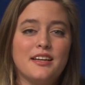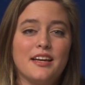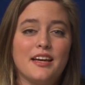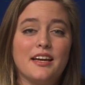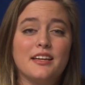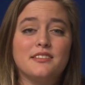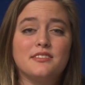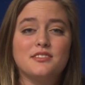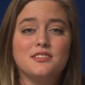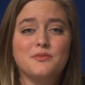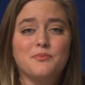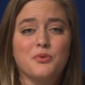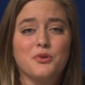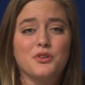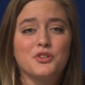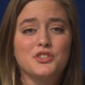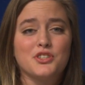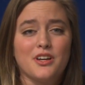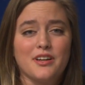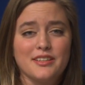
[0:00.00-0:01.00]
and to
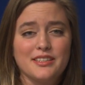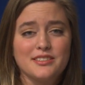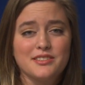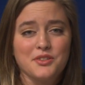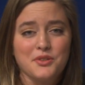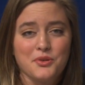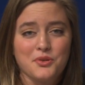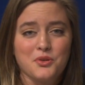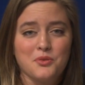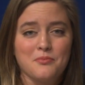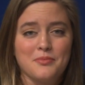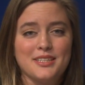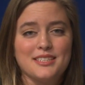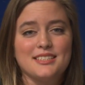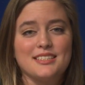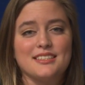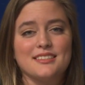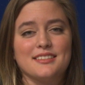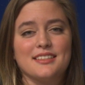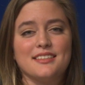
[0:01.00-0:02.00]
support Shawnee's local
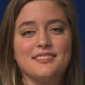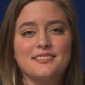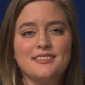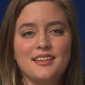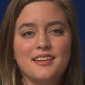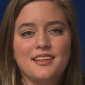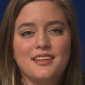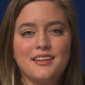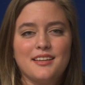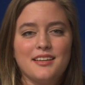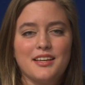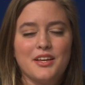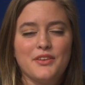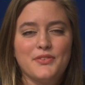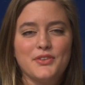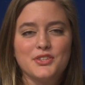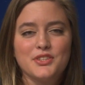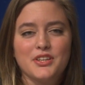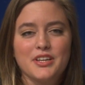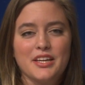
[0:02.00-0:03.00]
businesses. If
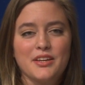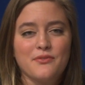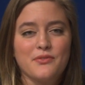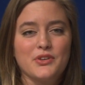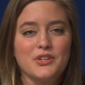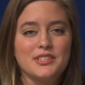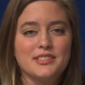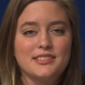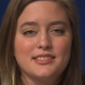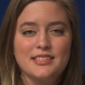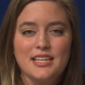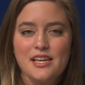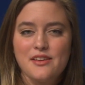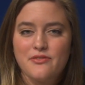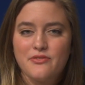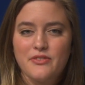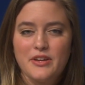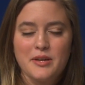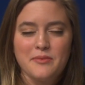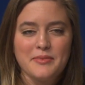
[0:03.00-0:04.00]
you're looking for a safe
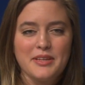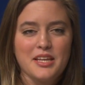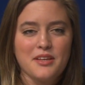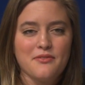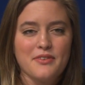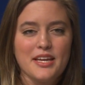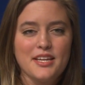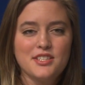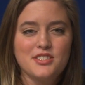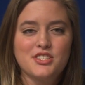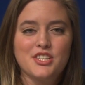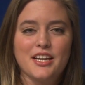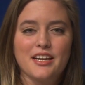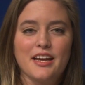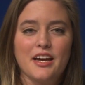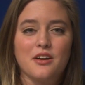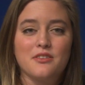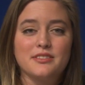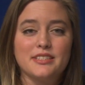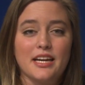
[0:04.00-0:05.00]
family event, check
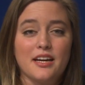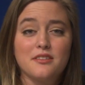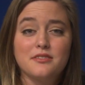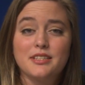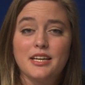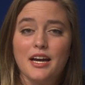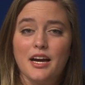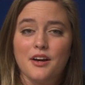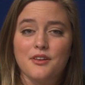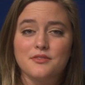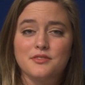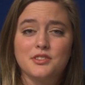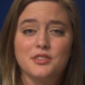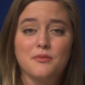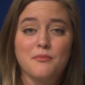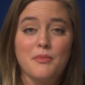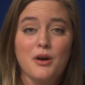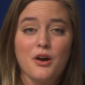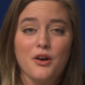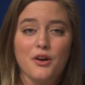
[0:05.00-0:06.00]
out downtown
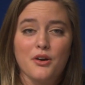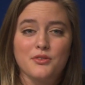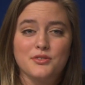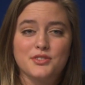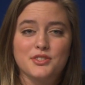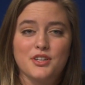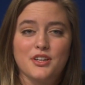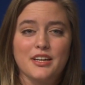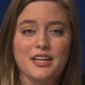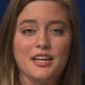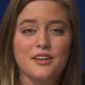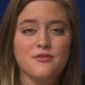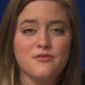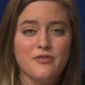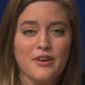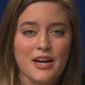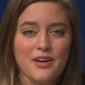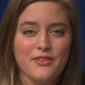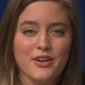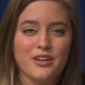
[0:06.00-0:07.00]
tomorrow starting at
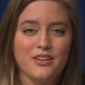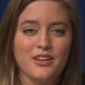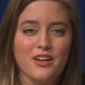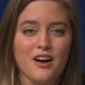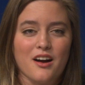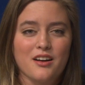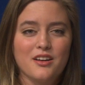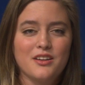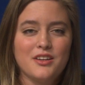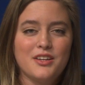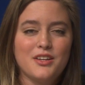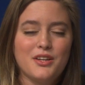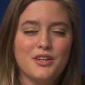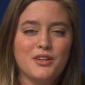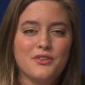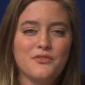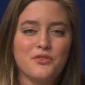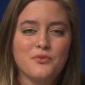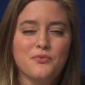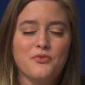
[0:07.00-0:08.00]
5 o'clock.
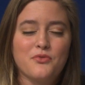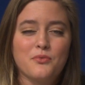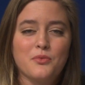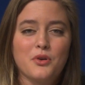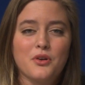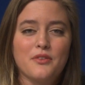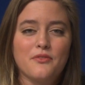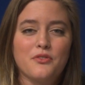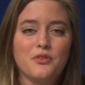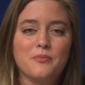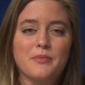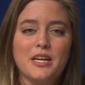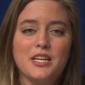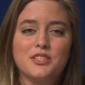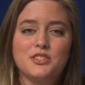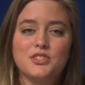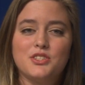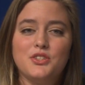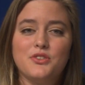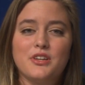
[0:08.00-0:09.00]
For more
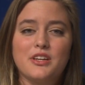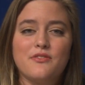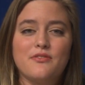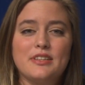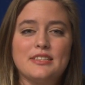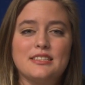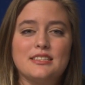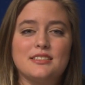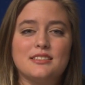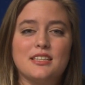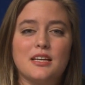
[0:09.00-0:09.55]
information, you can visit